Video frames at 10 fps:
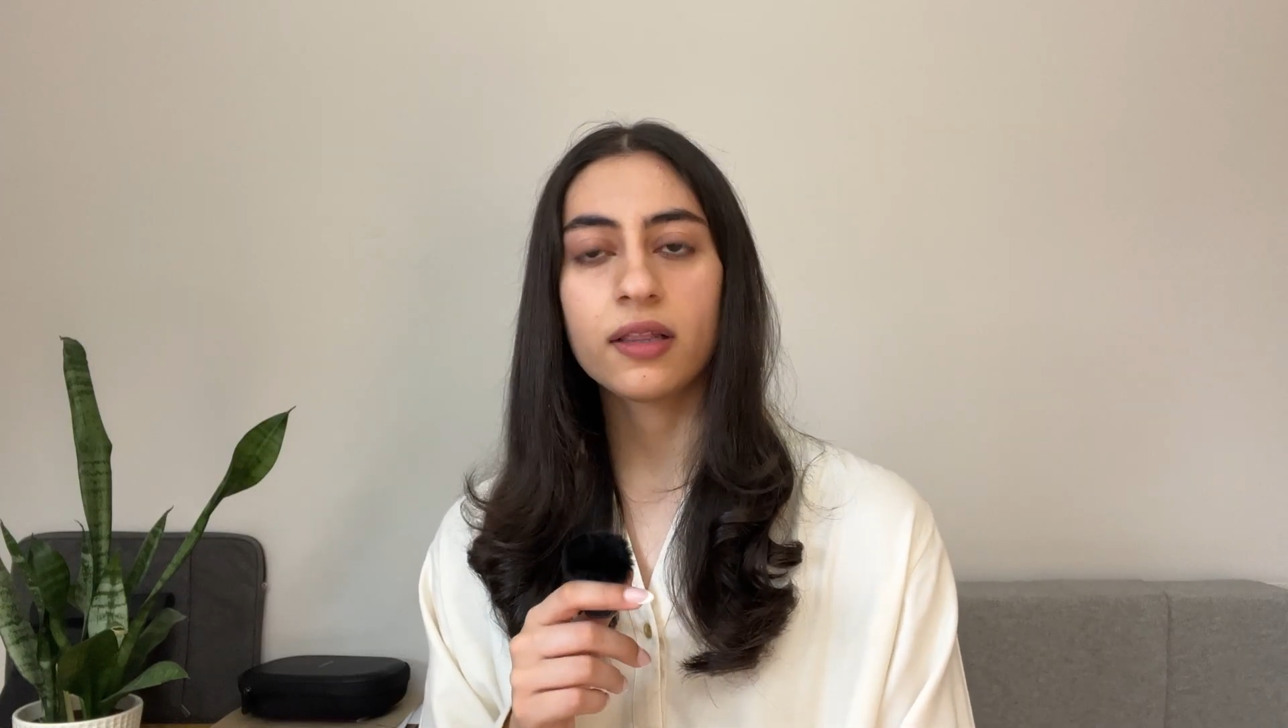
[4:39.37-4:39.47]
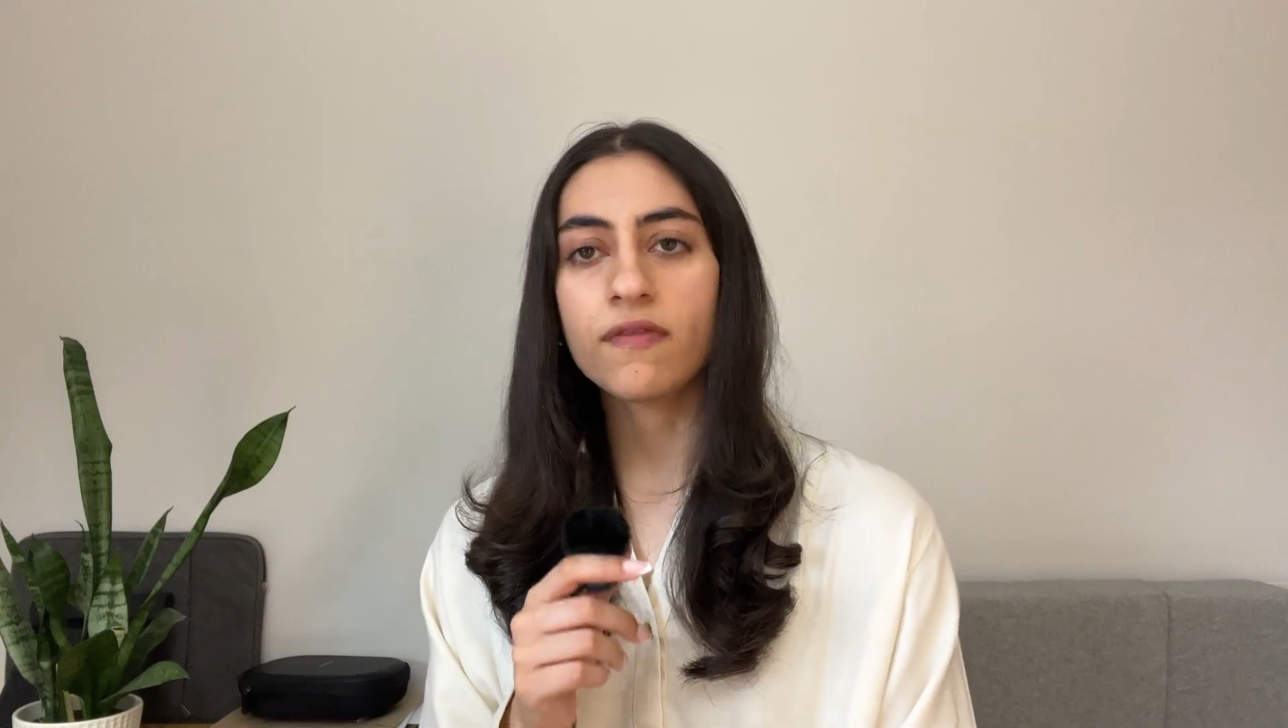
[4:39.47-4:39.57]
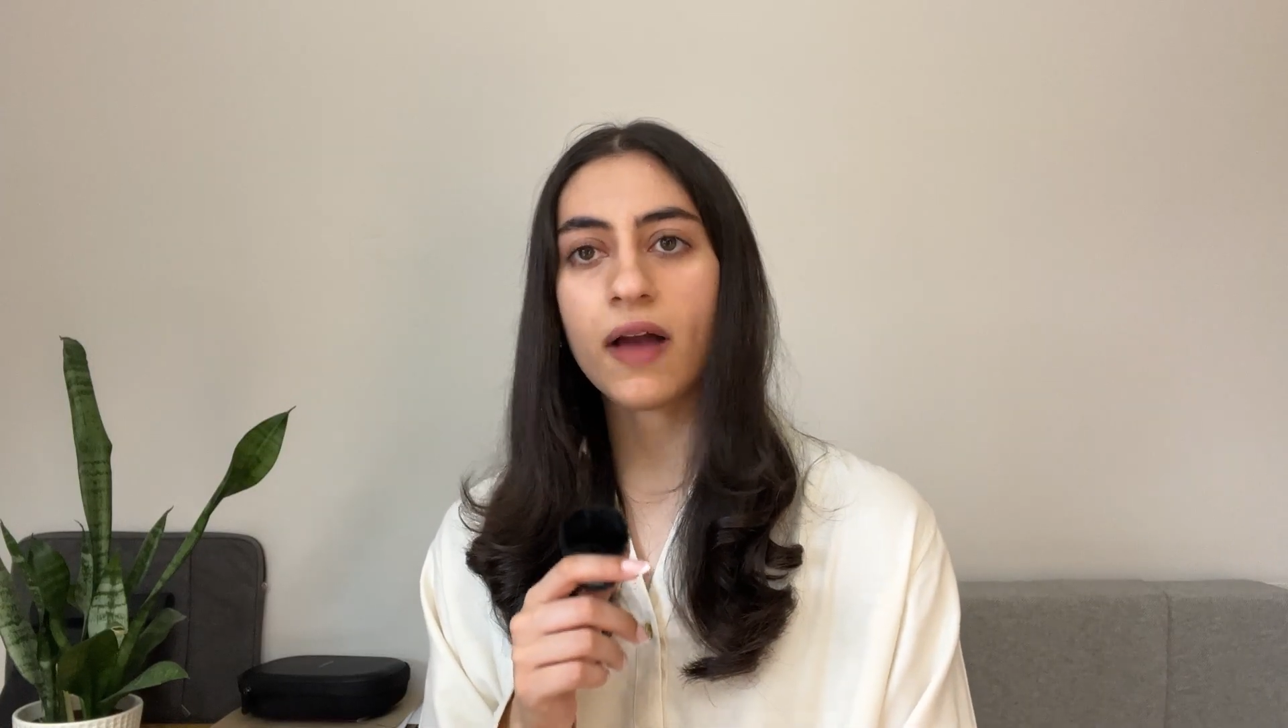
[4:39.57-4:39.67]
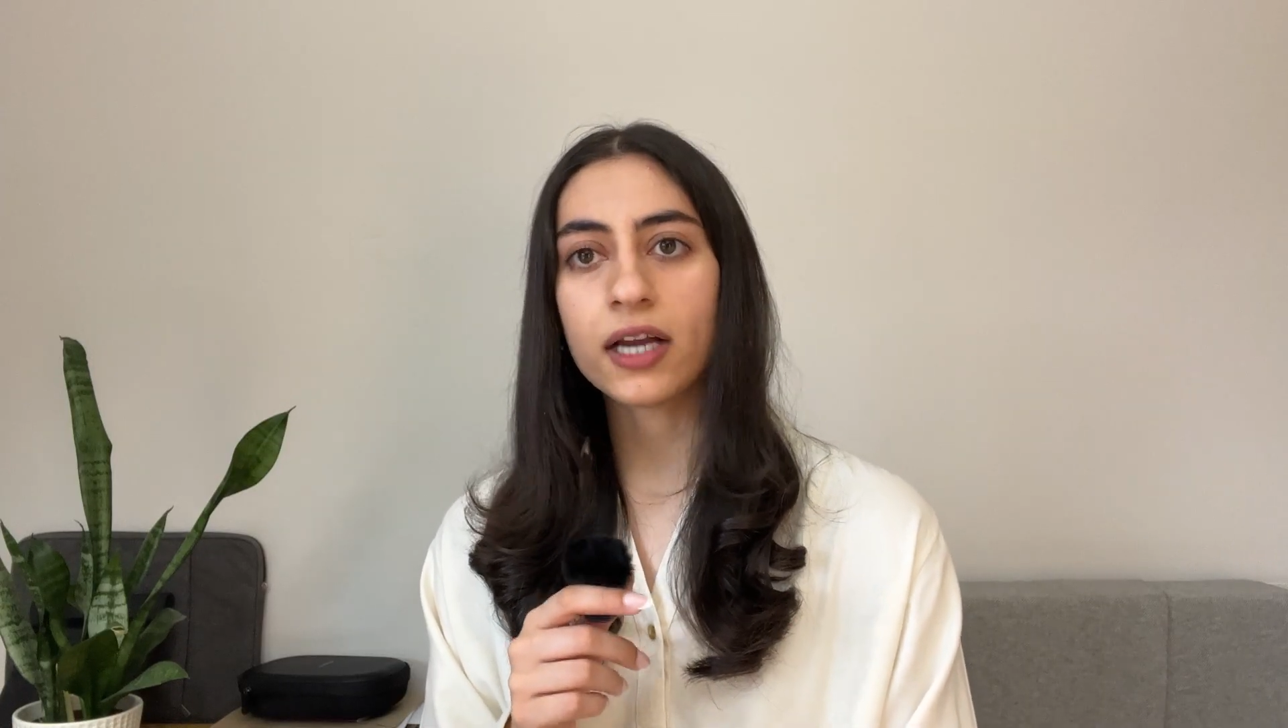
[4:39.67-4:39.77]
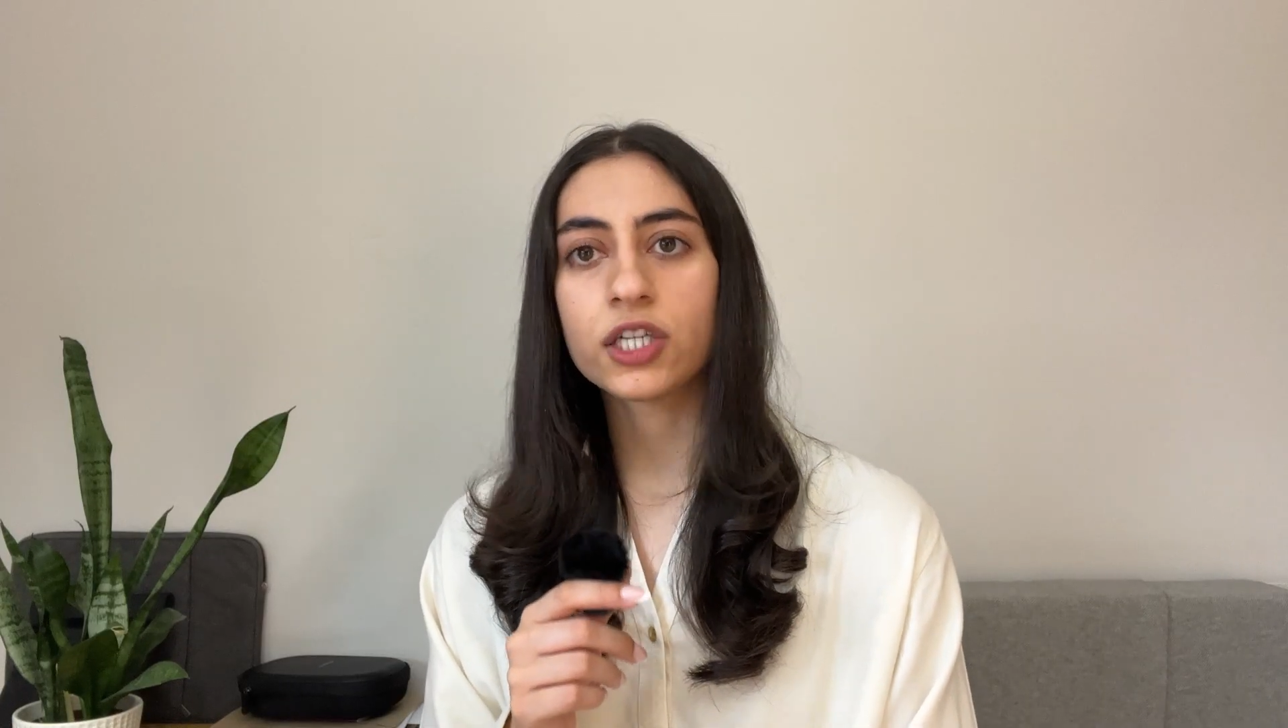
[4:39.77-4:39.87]

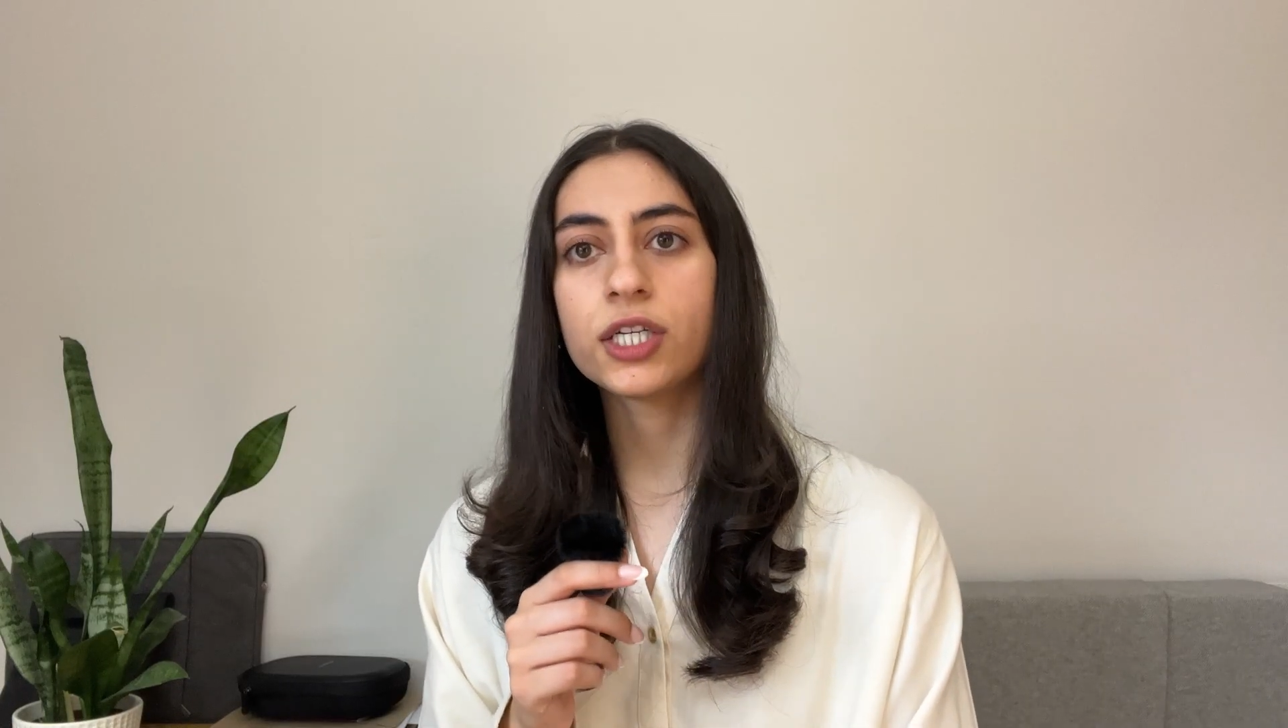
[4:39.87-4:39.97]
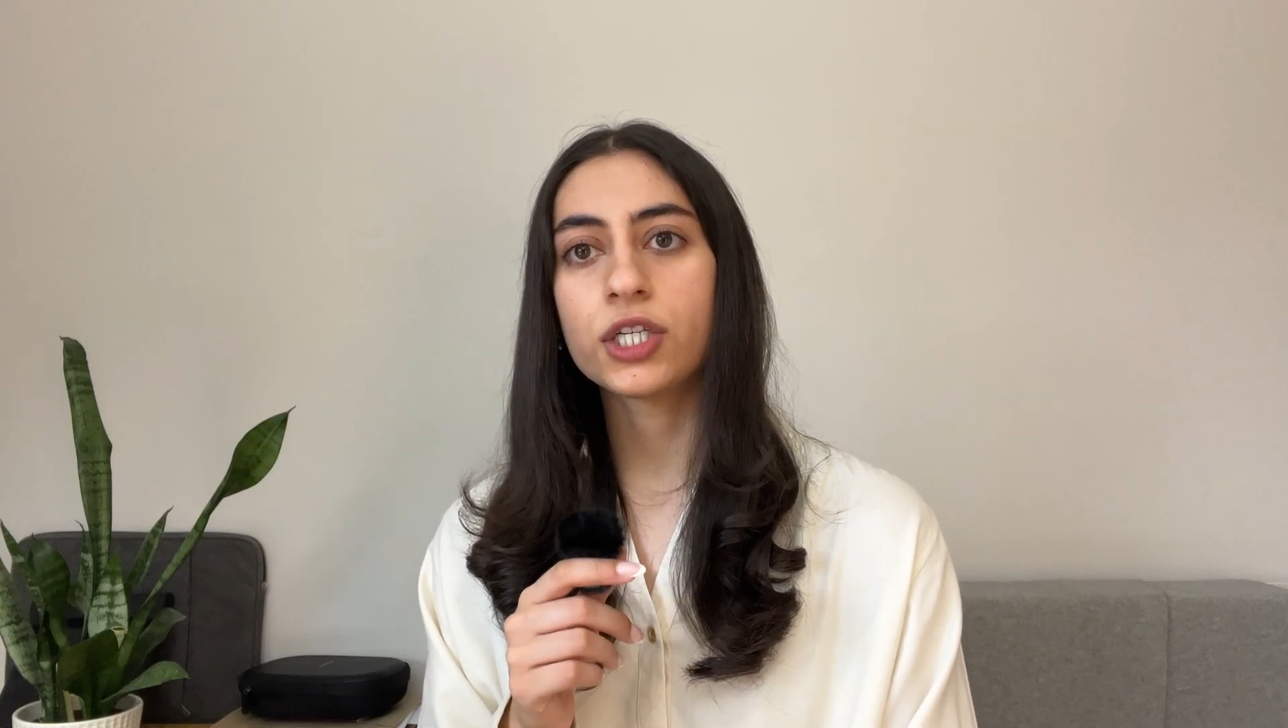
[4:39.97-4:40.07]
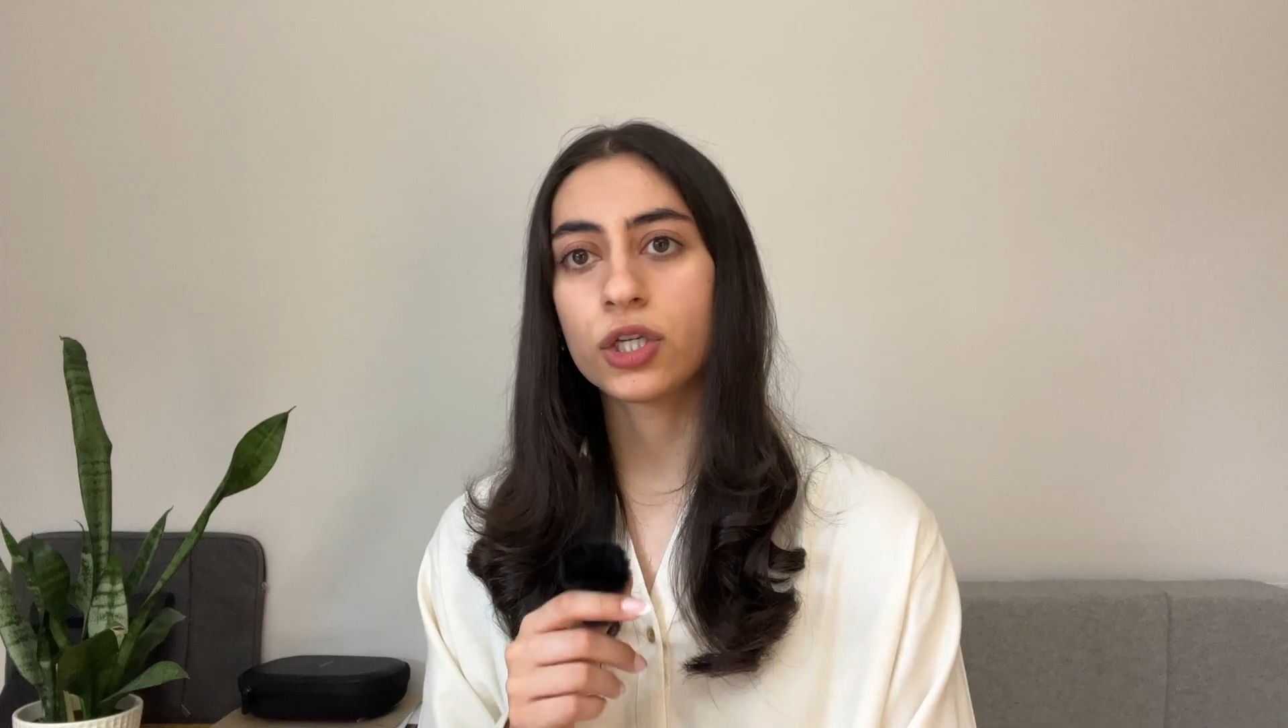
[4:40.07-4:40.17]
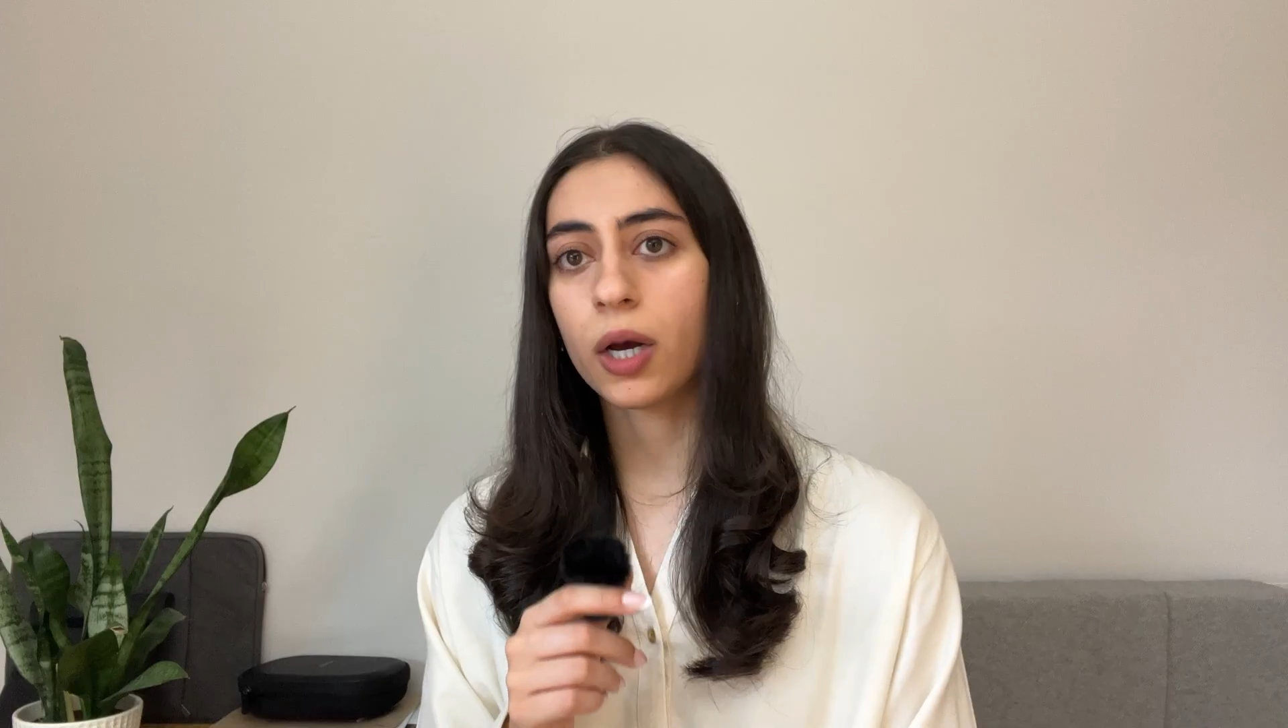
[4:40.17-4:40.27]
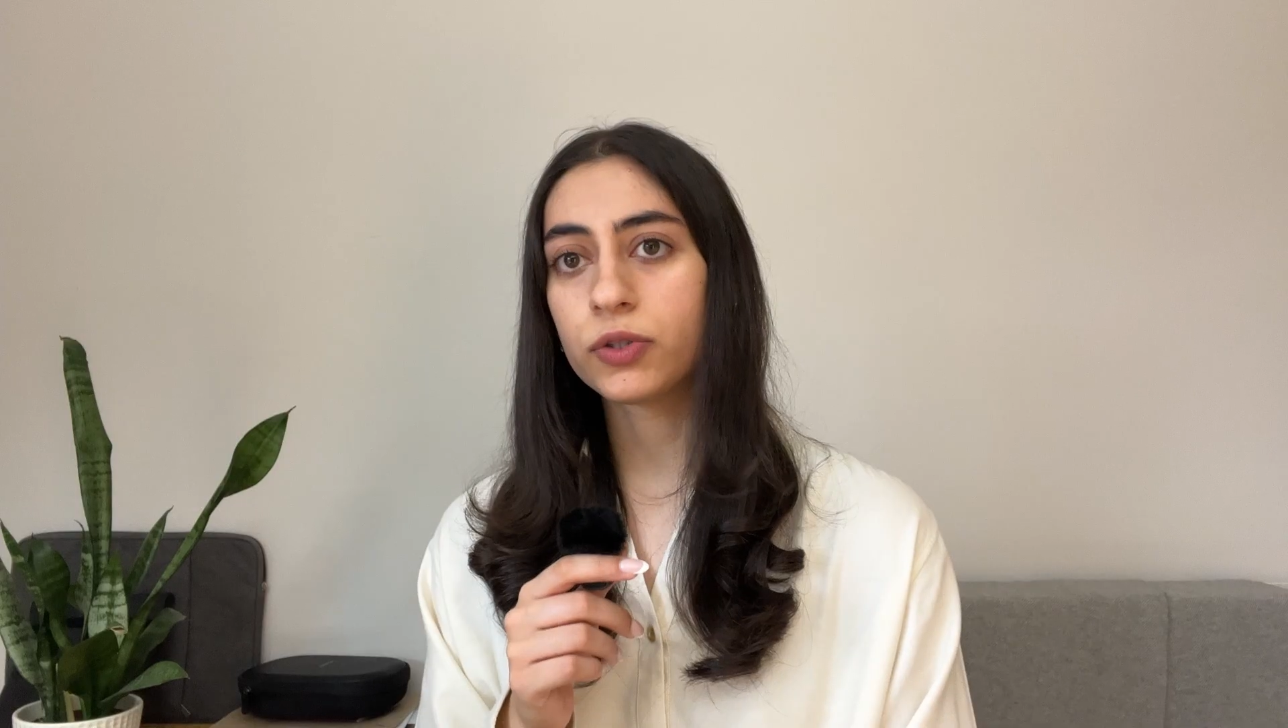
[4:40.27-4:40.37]
they've actually
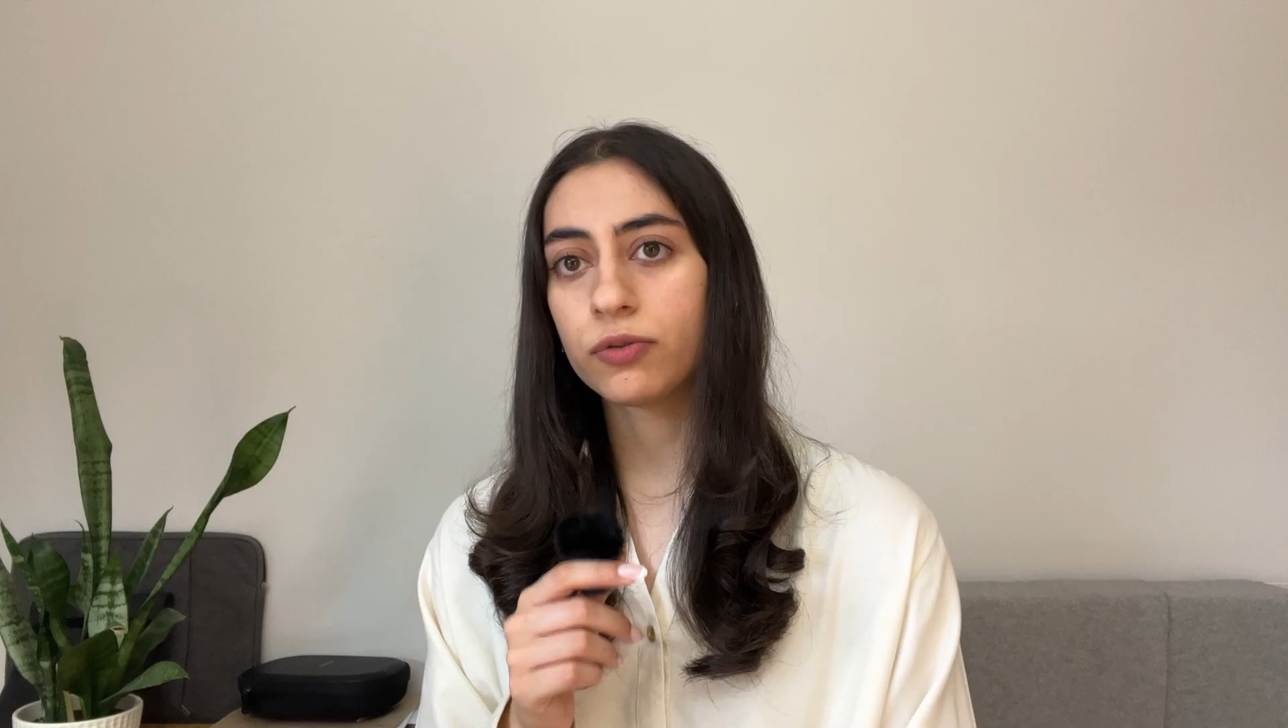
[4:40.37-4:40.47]
stopped